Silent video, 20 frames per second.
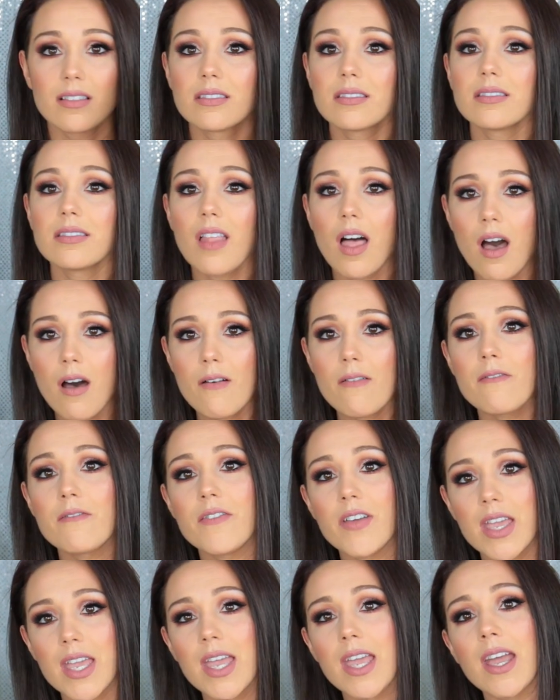
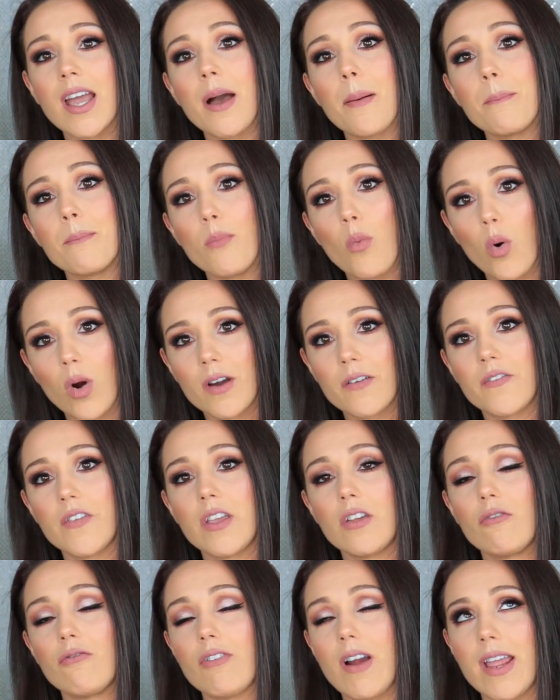Loving
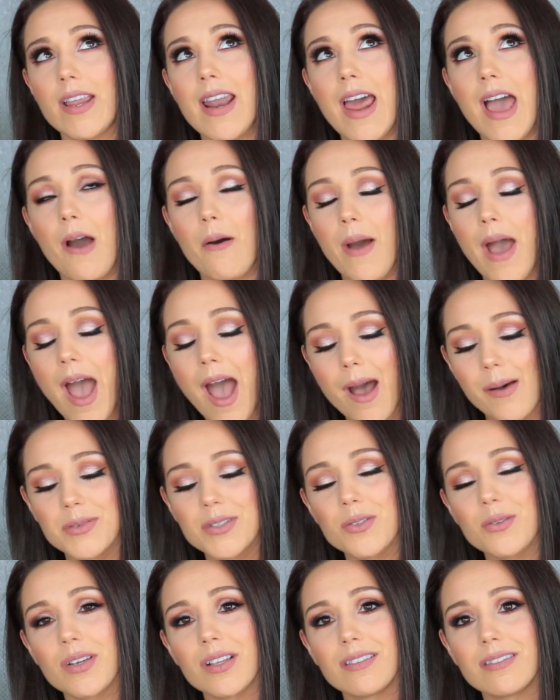Morphe right now.
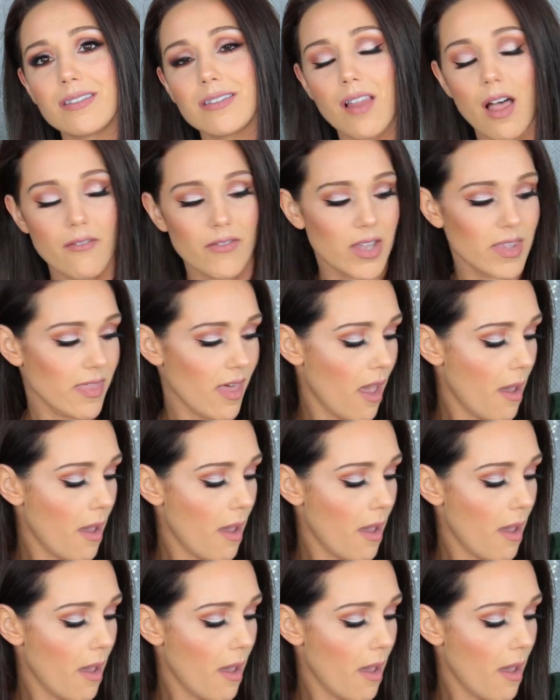Absolutely loving